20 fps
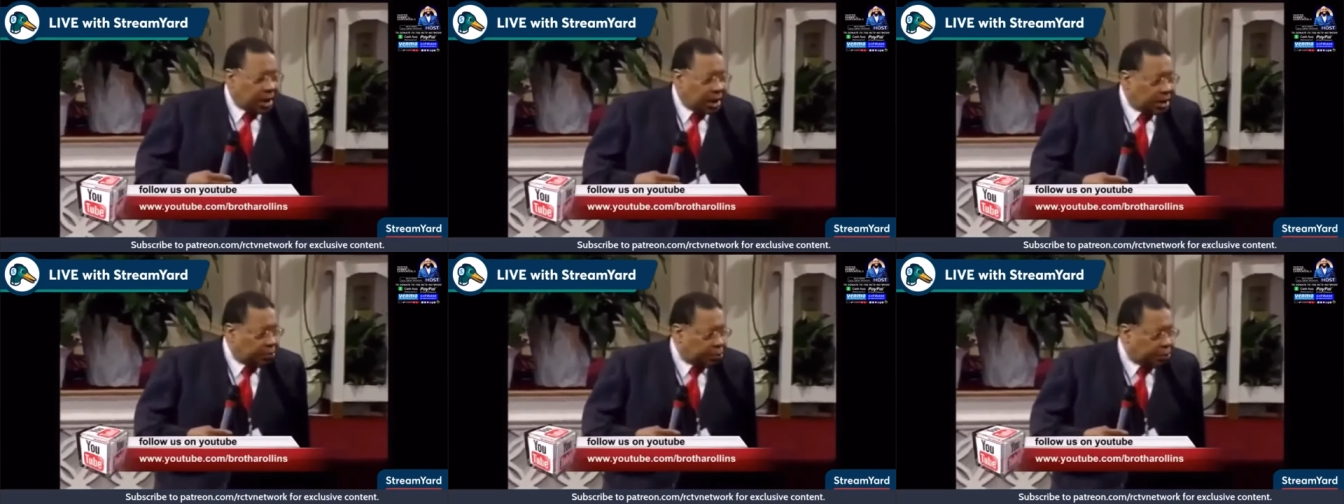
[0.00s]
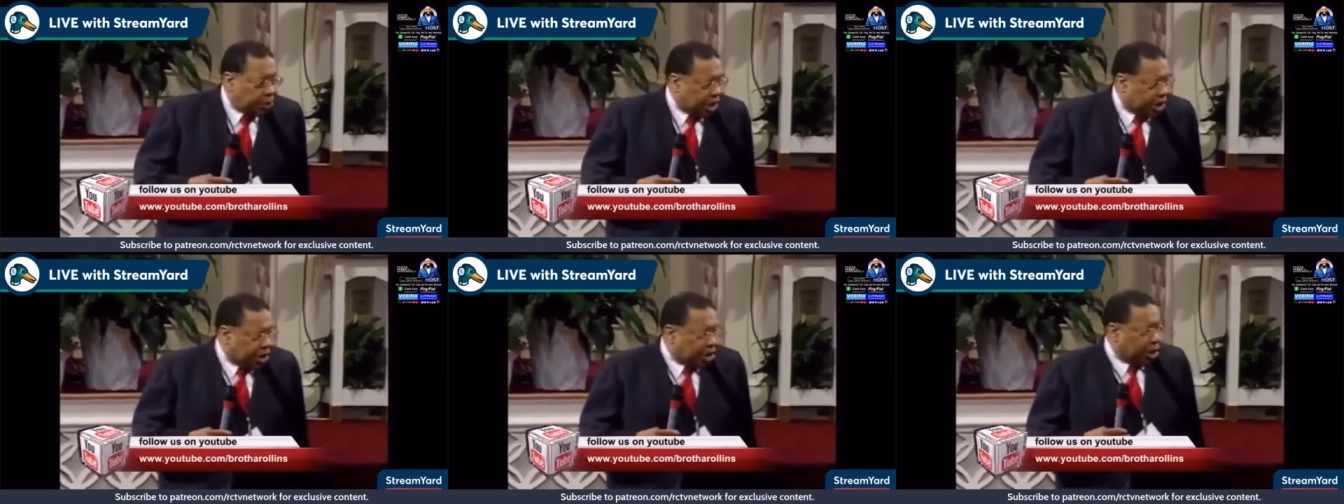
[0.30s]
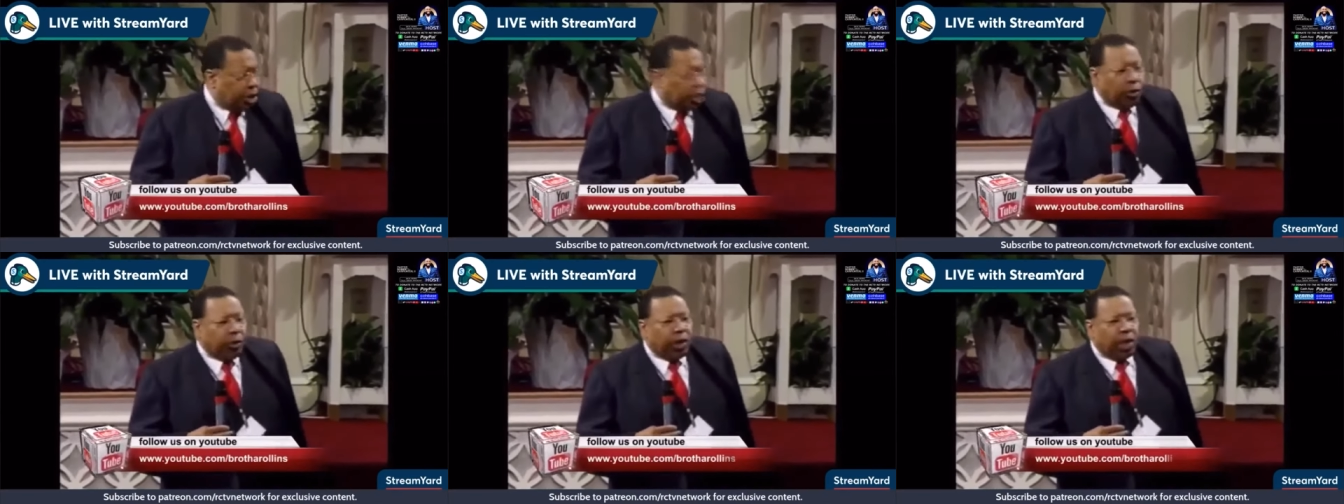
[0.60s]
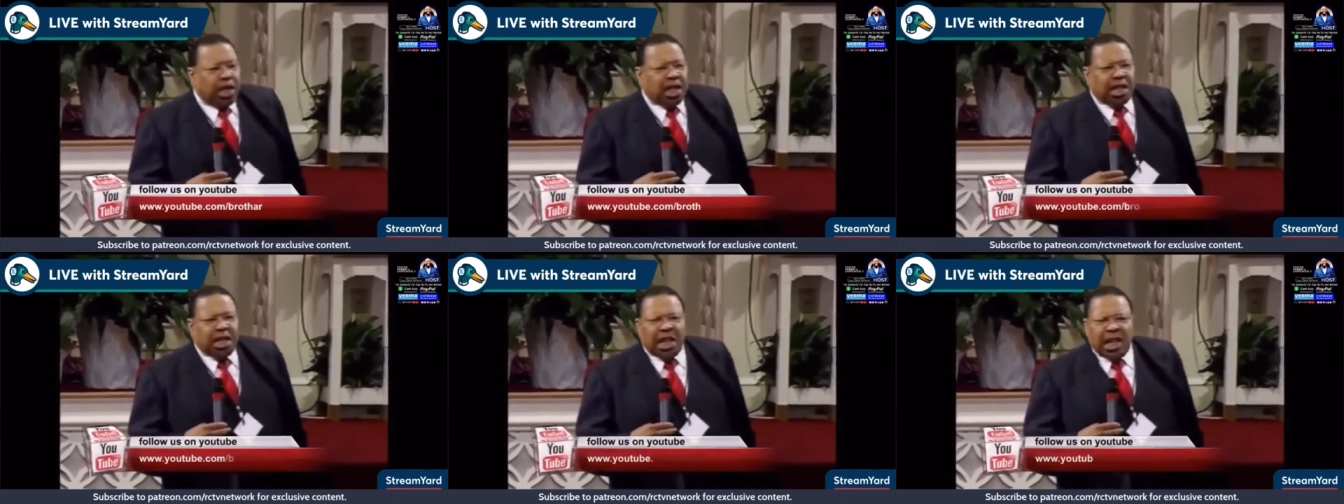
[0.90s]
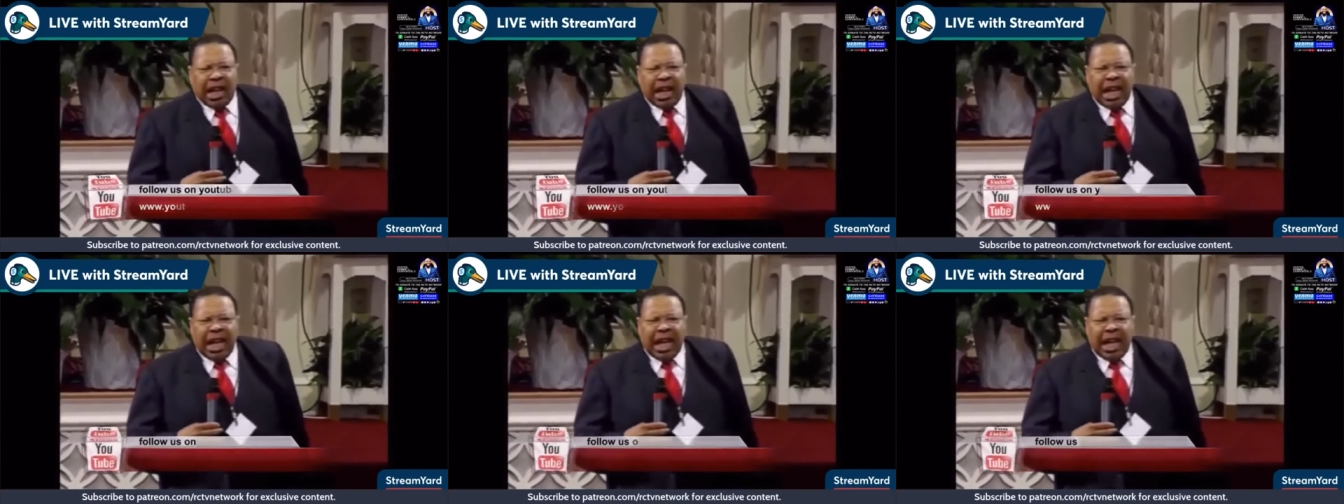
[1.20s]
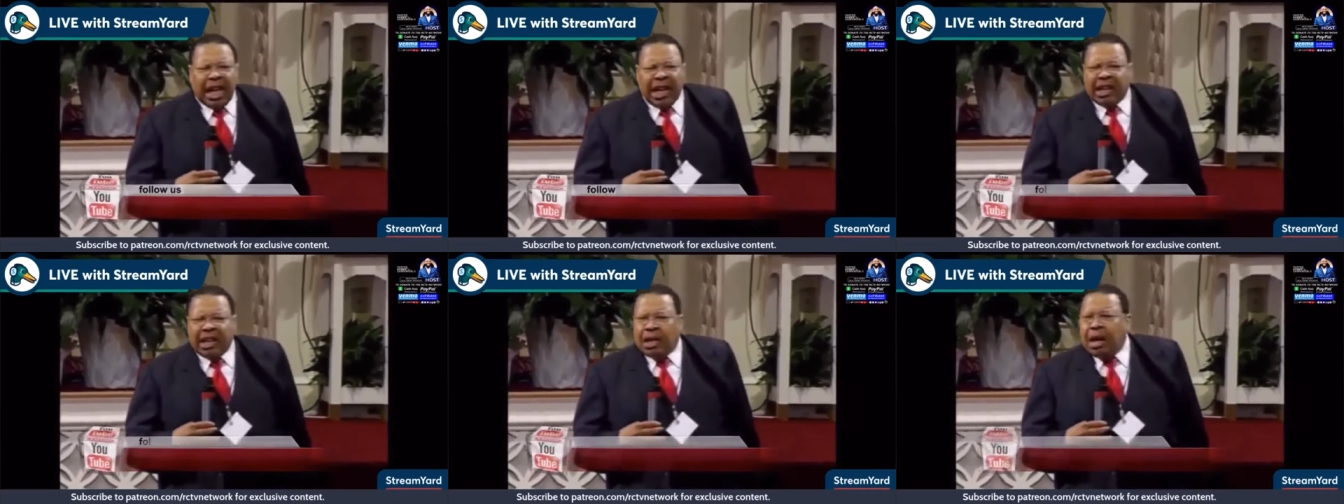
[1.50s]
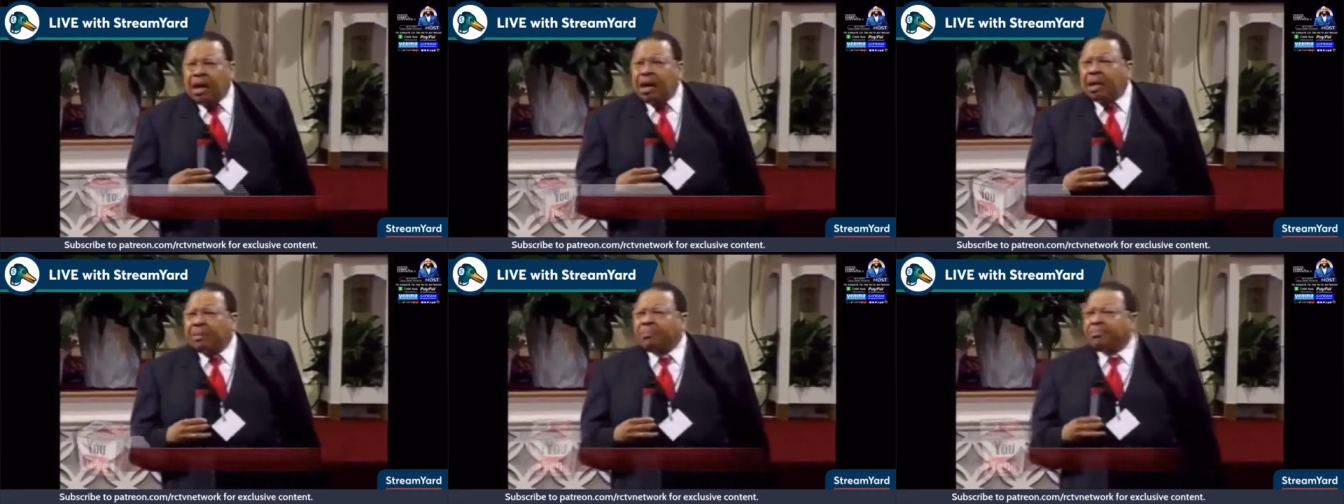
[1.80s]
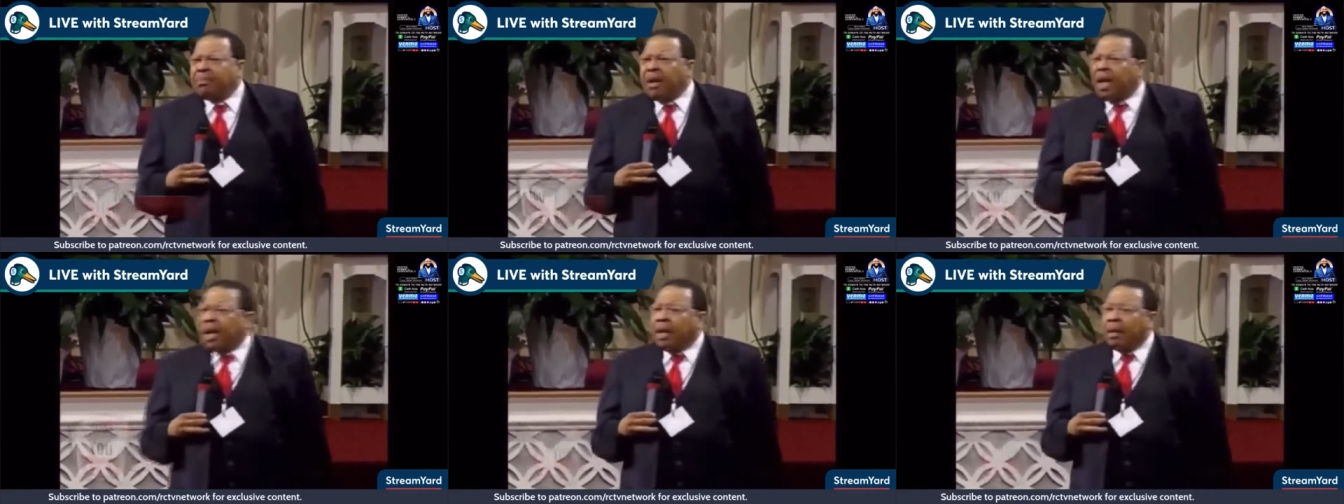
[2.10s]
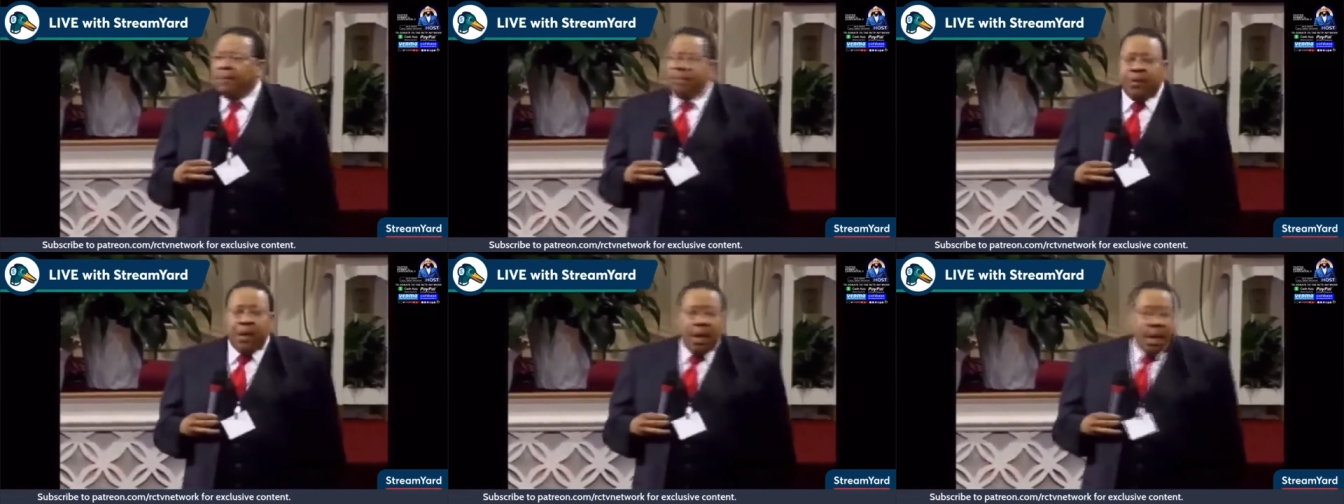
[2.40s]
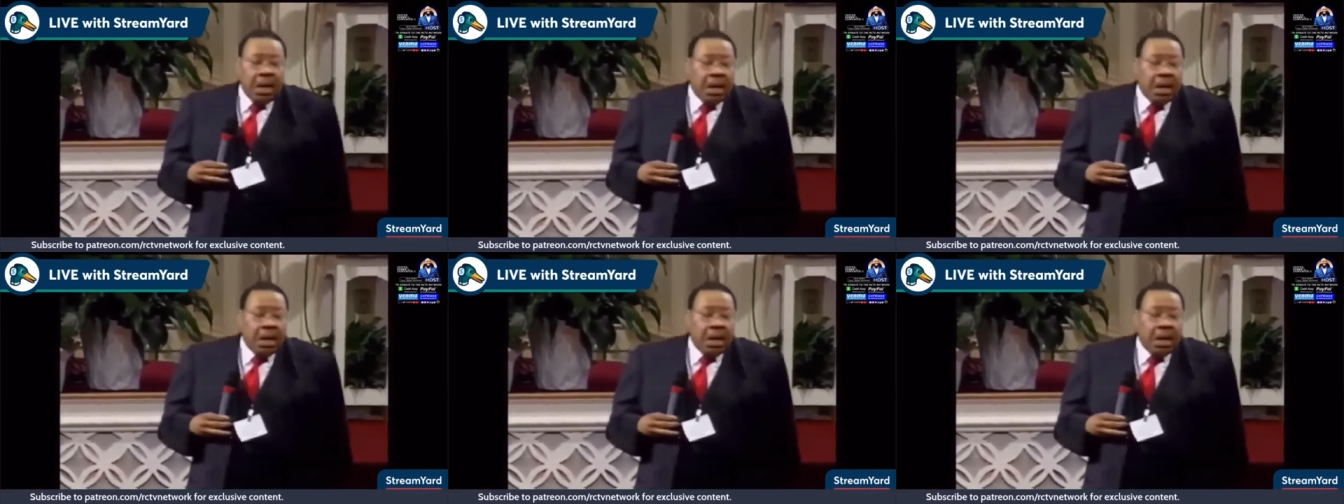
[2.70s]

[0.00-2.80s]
He could preach too. Ugly God, my.